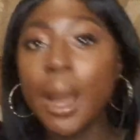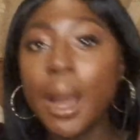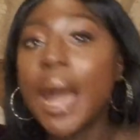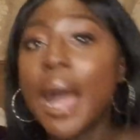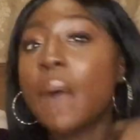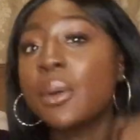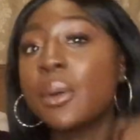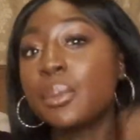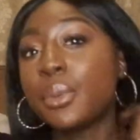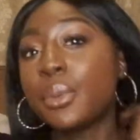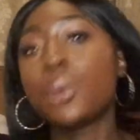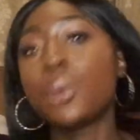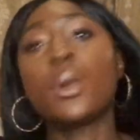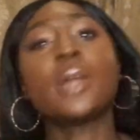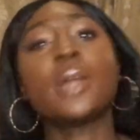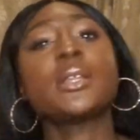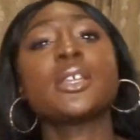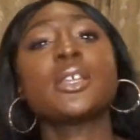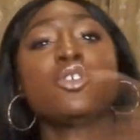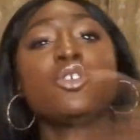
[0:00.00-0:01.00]
How
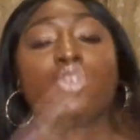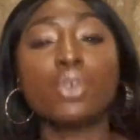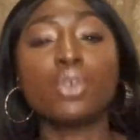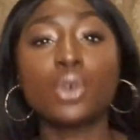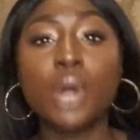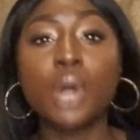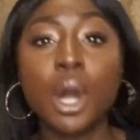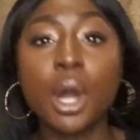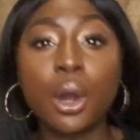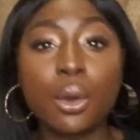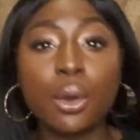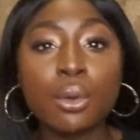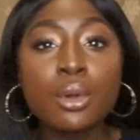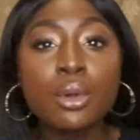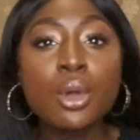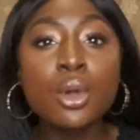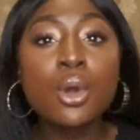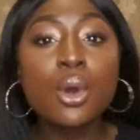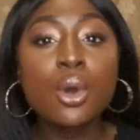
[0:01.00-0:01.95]
important is your goal,